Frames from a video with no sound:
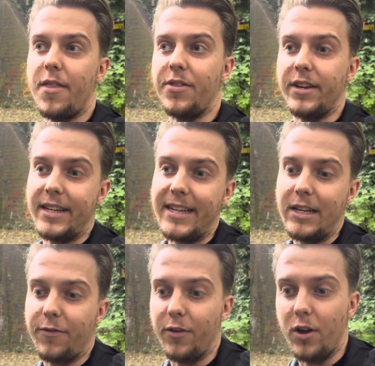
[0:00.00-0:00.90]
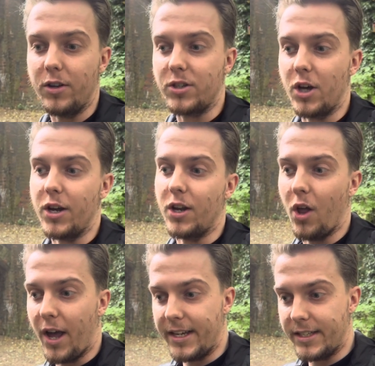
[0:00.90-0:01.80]
the need for certain
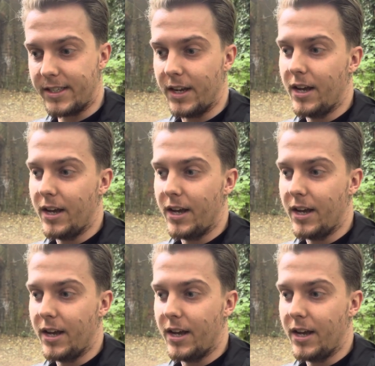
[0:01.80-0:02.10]
lines